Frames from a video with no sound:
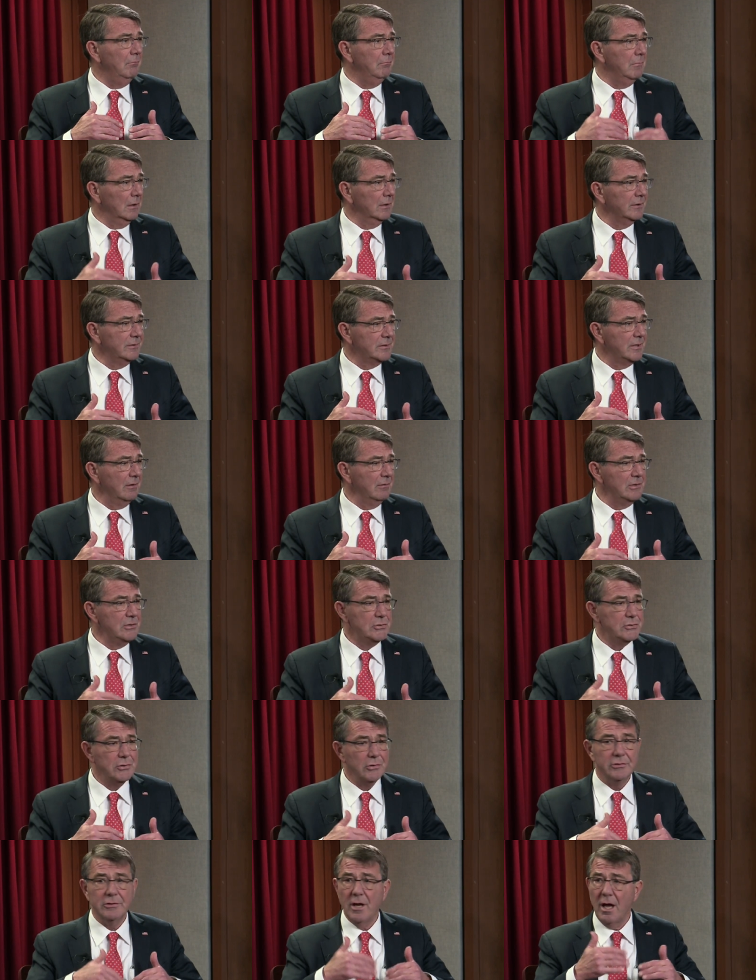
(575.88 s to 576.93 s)
military
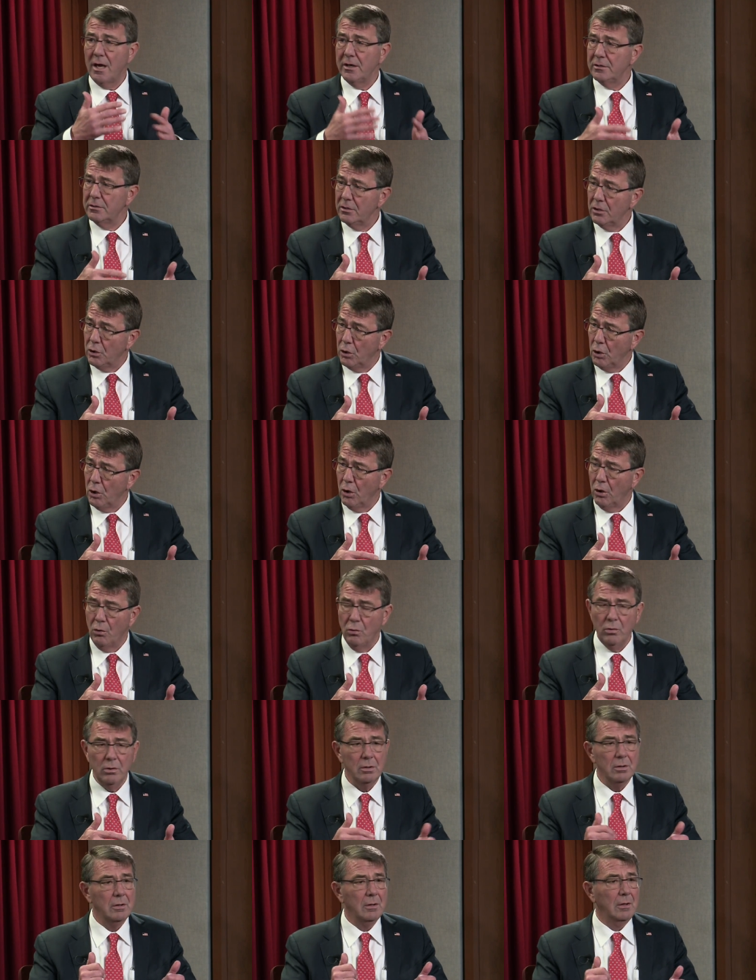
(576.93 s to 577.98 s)
should not
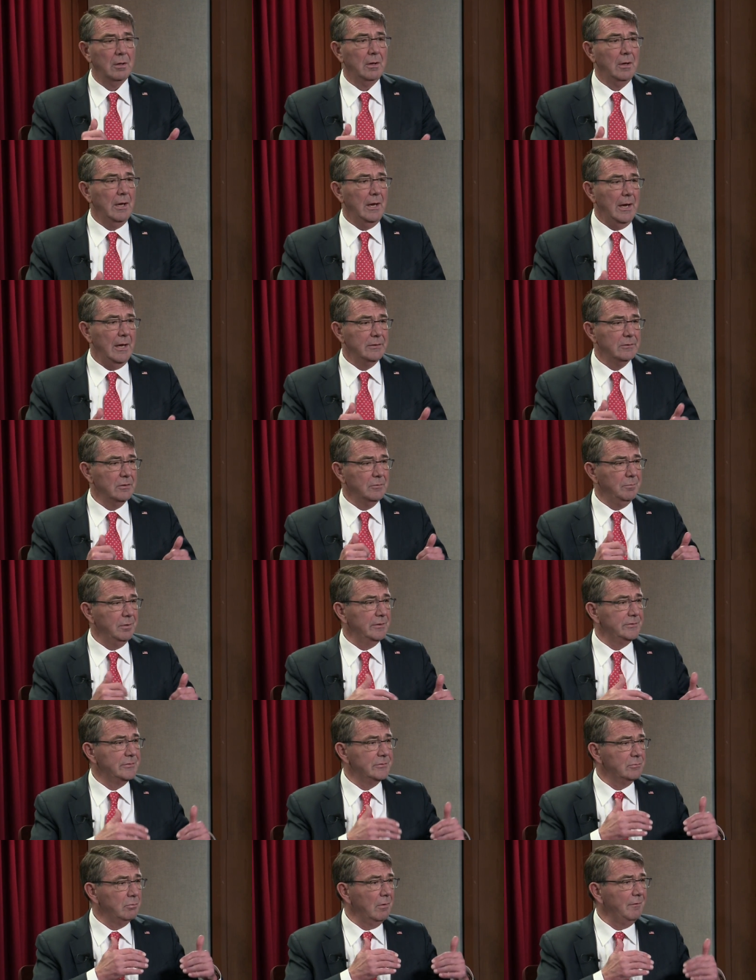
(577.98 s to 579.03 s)
go, and there are
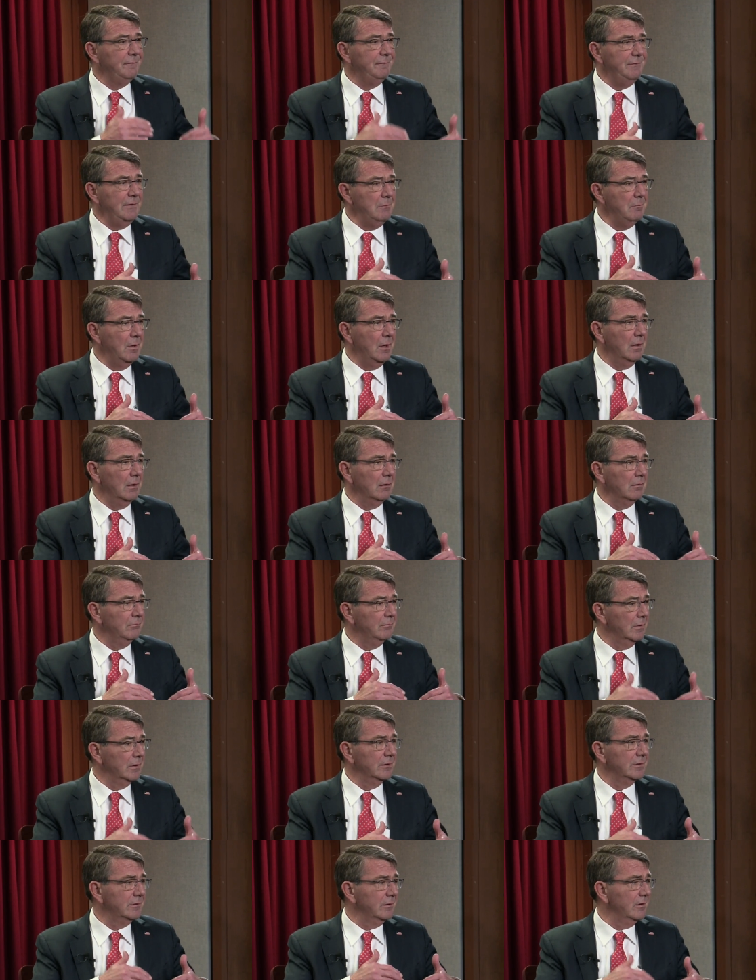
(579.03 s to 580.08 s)
places where female
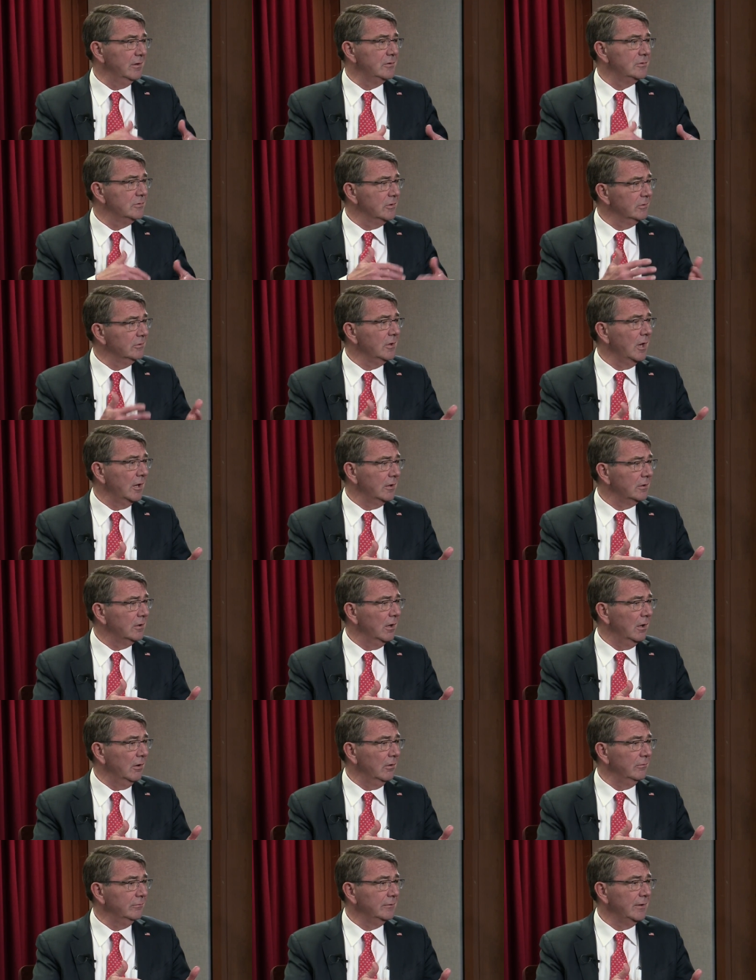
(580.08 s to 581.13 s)
military should not
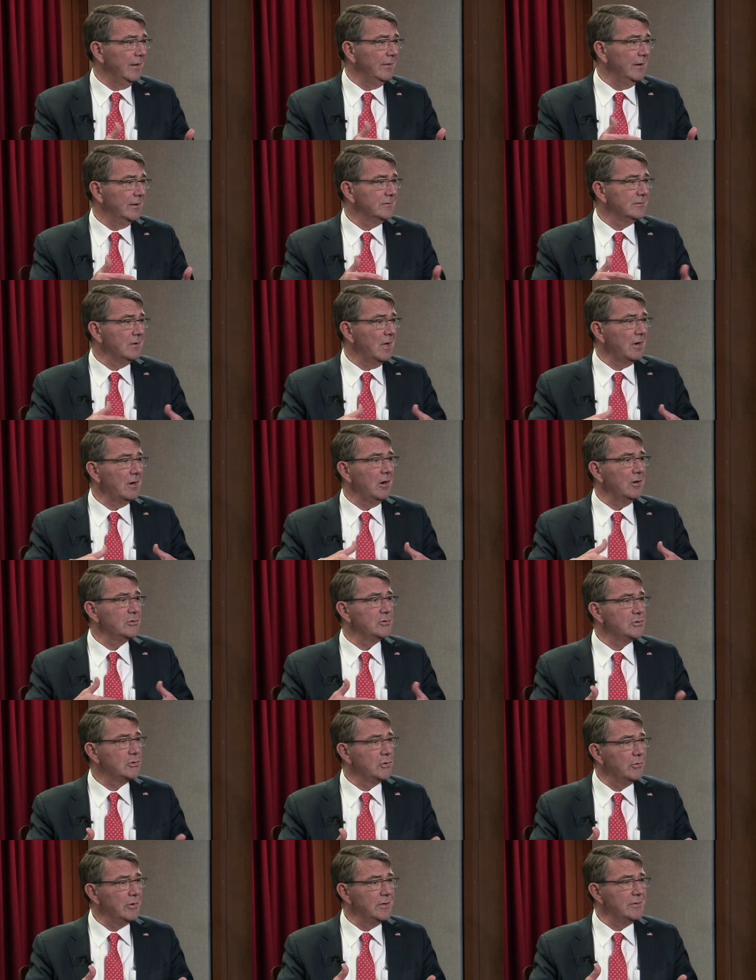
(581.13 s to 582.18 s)
go. Now, that's not our
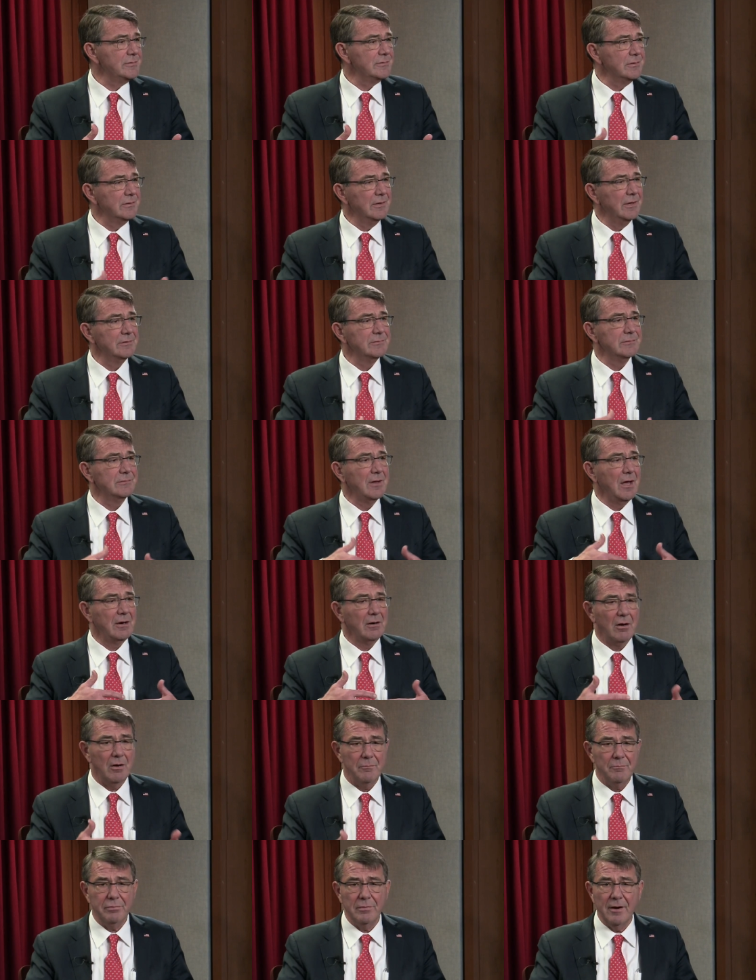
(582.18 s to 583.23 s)
choice, and it's not
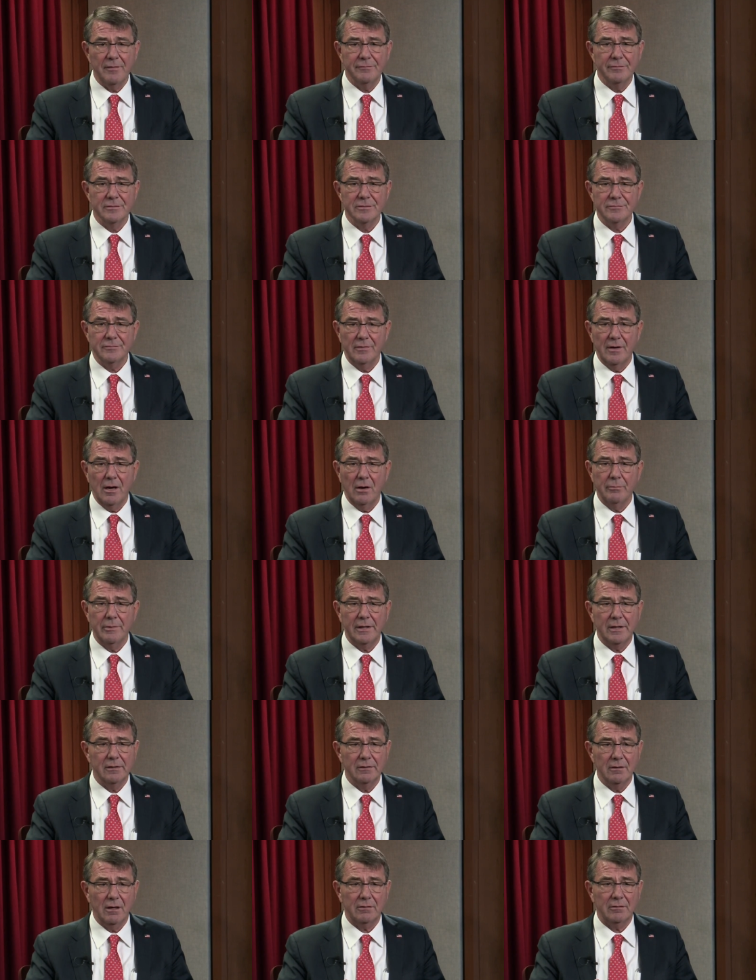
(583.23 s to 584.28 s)
our preference for how
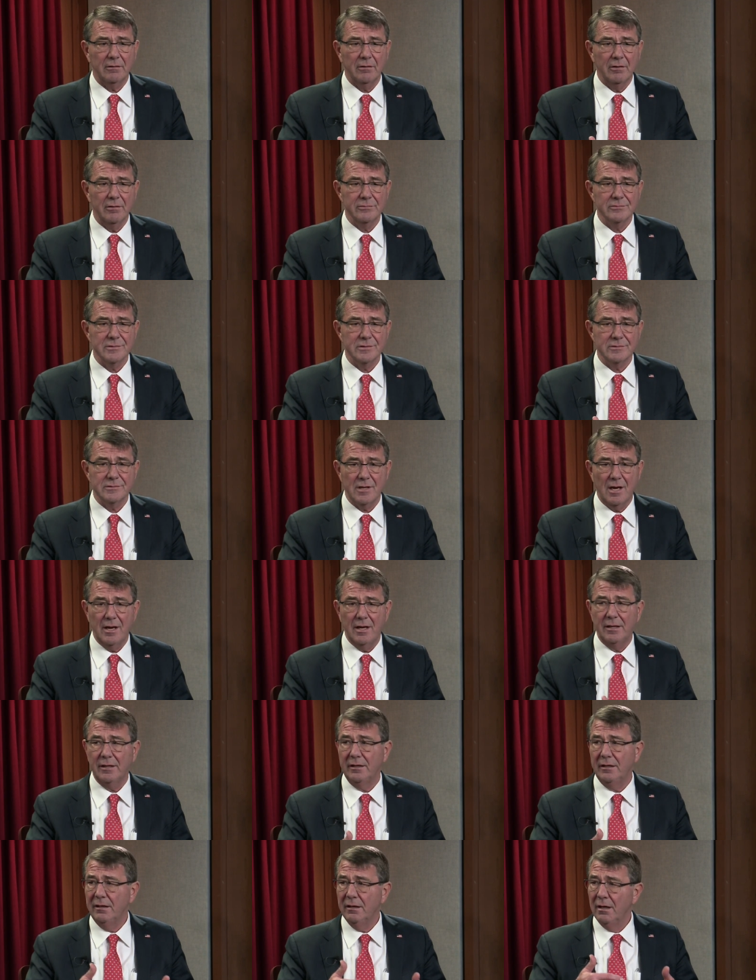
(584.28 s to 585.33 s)
we conduct our own
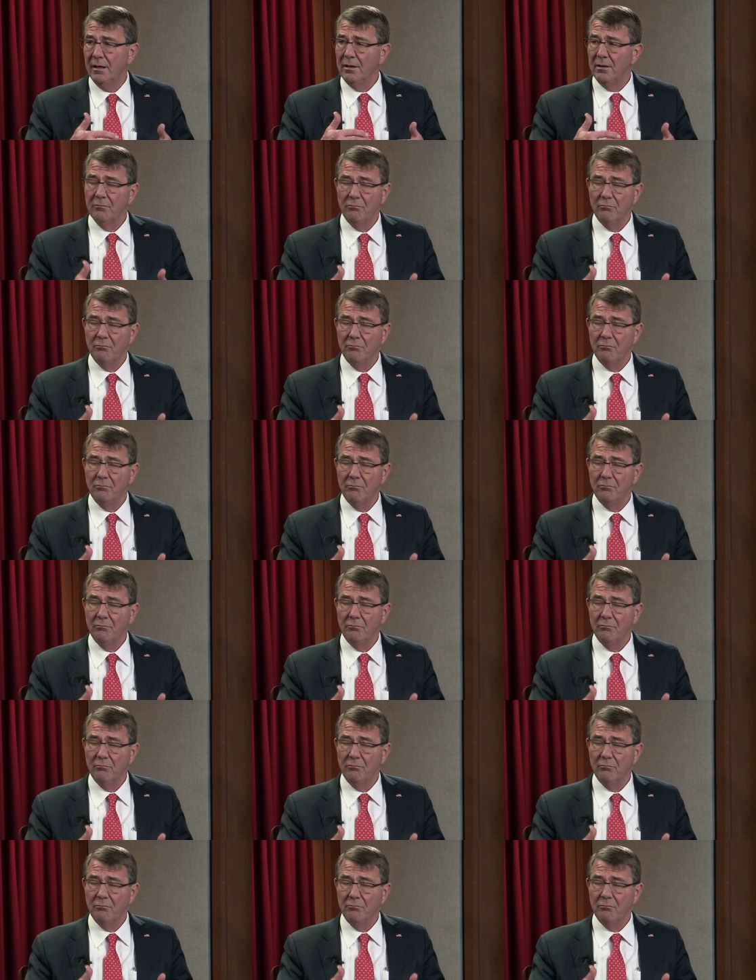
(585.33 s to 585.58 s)
society.